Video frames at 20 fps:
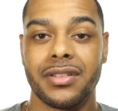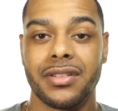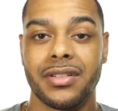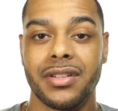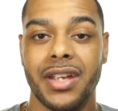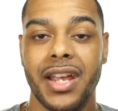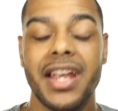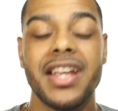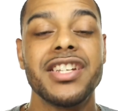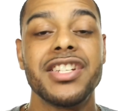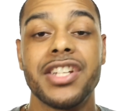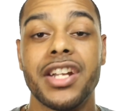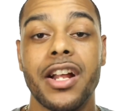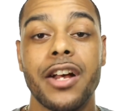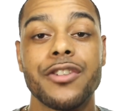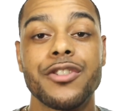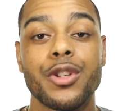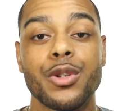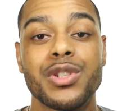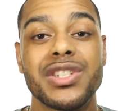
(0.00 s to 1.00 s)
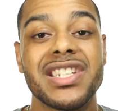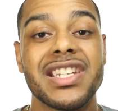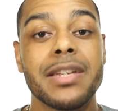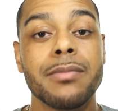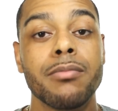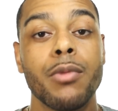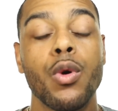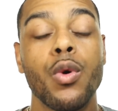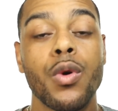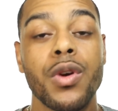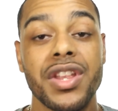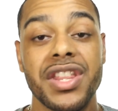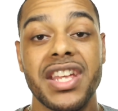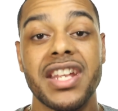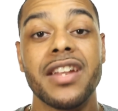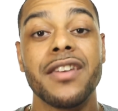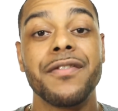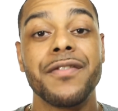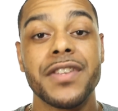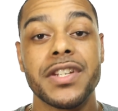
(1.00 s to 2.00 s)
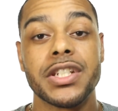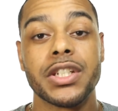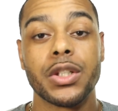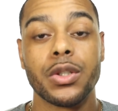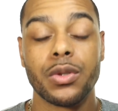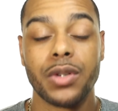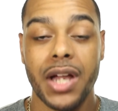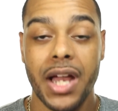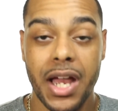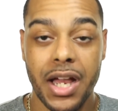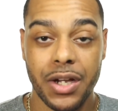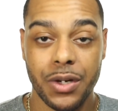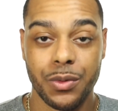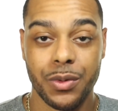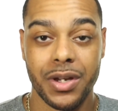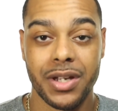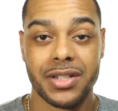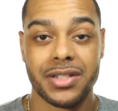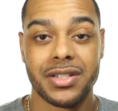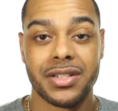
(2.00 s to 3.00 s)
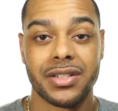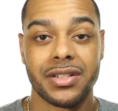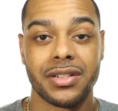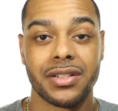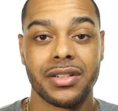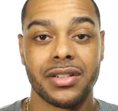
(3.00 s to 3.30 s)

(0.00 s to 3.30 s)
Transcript: He should also see more than a physical conquest.